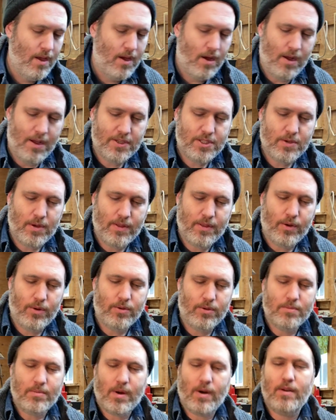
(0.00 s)
Also on the
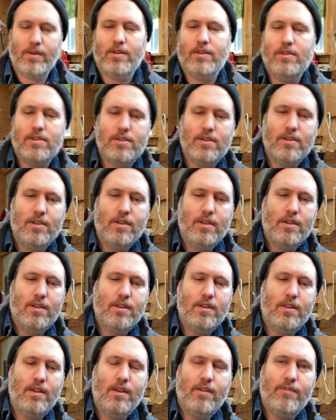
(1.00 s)
old Martins,
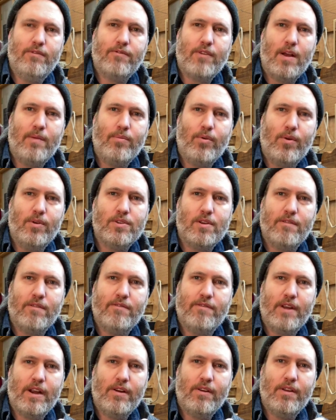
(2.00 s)
the fretboards are
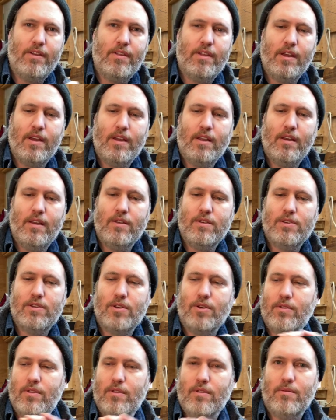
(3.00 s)
very thin,
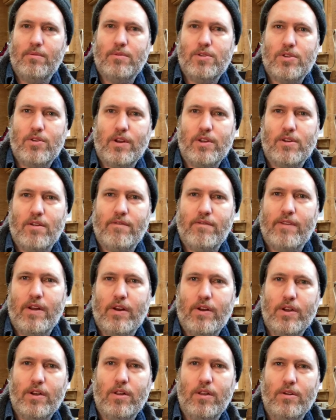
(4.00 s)
so the strings are
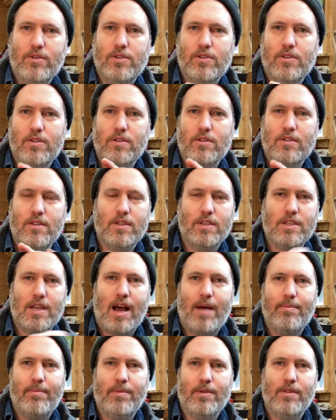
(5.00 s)
very close to the
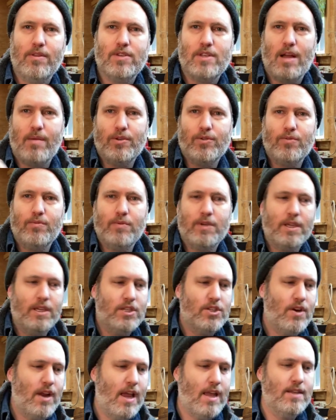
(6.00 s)
top. There's not much room to
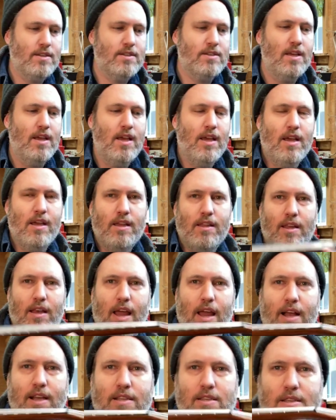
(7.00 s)
get your hands. The
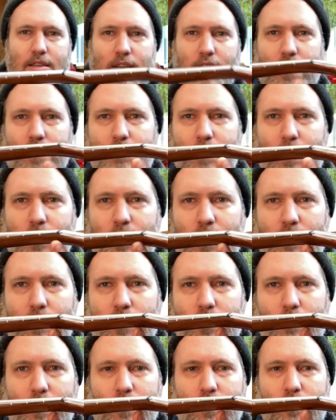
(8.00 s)
necks, especially on
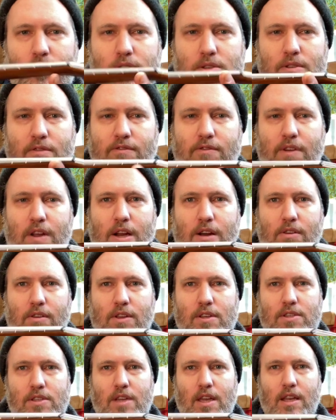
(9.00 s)
this one, is very
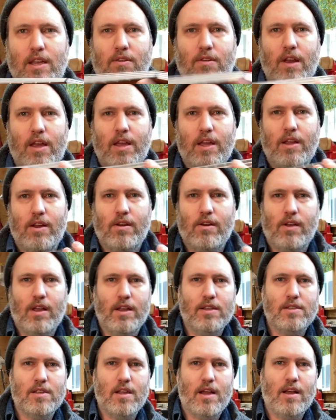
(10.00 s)
skinny right here, and
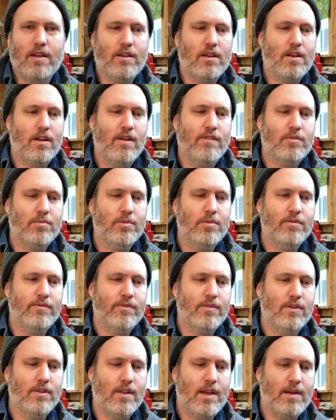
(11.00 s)
it's not comfortable
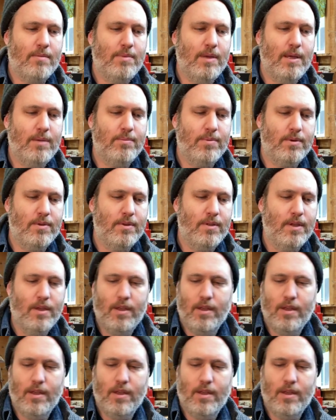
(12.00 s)
for a lot of people.